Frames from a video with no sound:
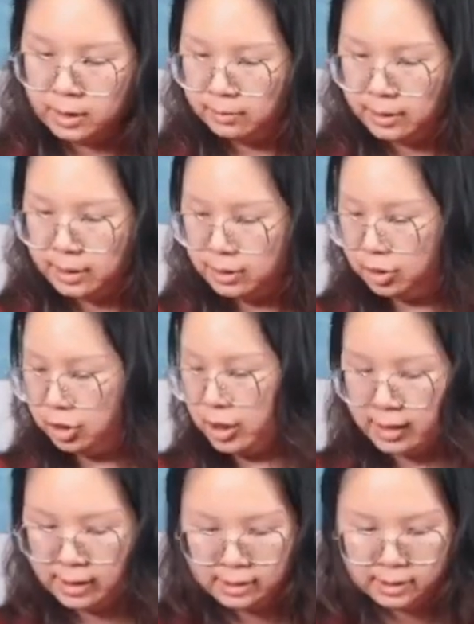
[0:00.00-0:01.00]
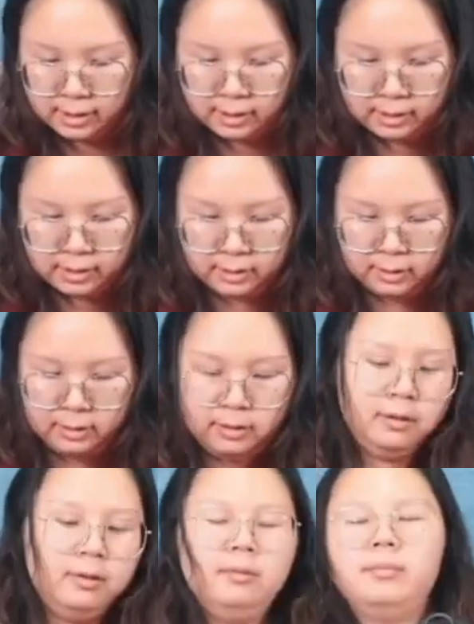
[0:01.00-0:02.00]
please check this
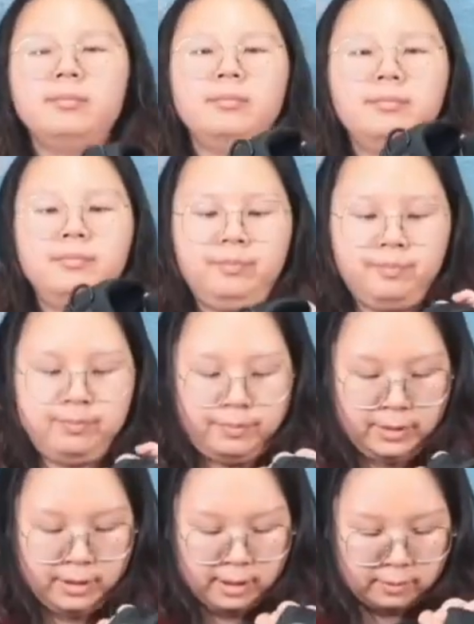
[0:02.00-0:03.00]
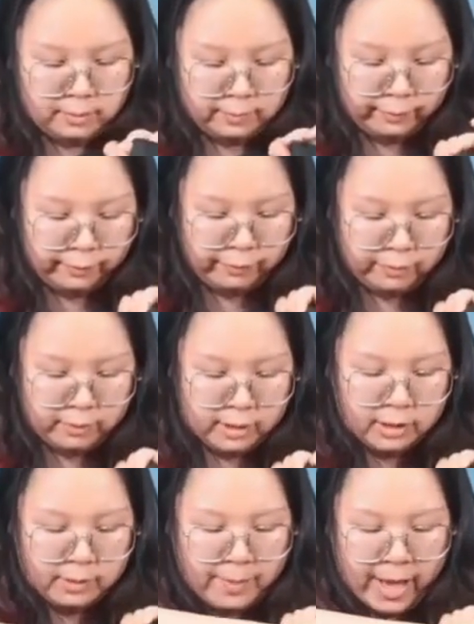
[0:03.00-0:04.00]
this
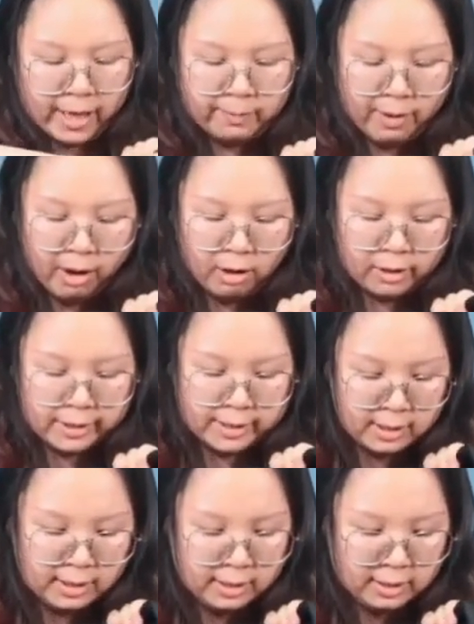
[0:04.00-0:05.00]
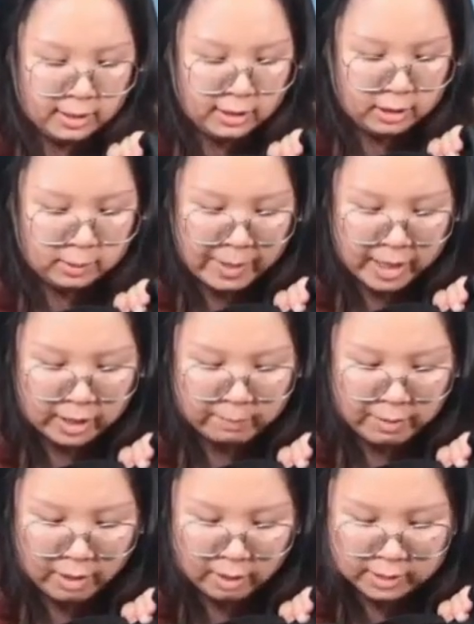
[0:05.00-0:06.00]
this back part this back
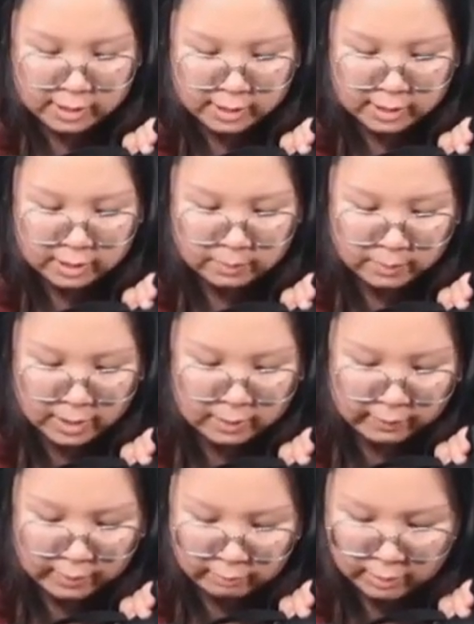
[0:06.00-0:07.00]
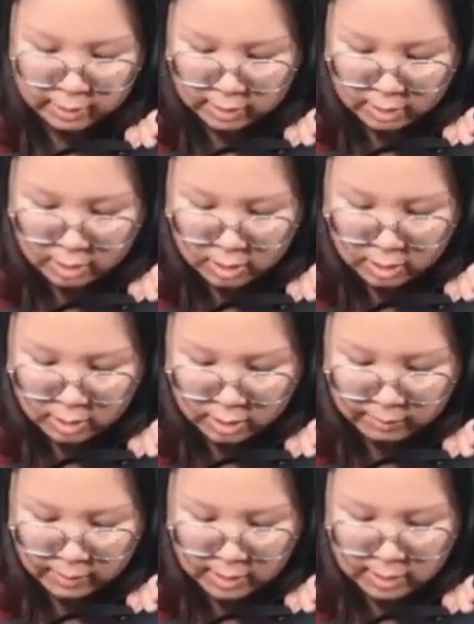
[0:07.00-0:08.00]
part is made very uh,
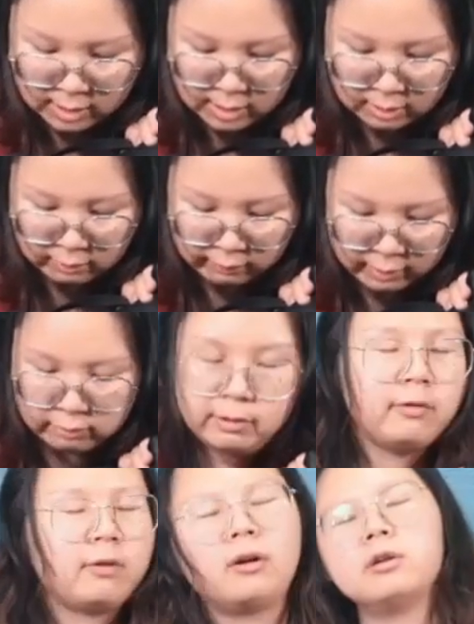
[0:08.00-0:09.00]
made in very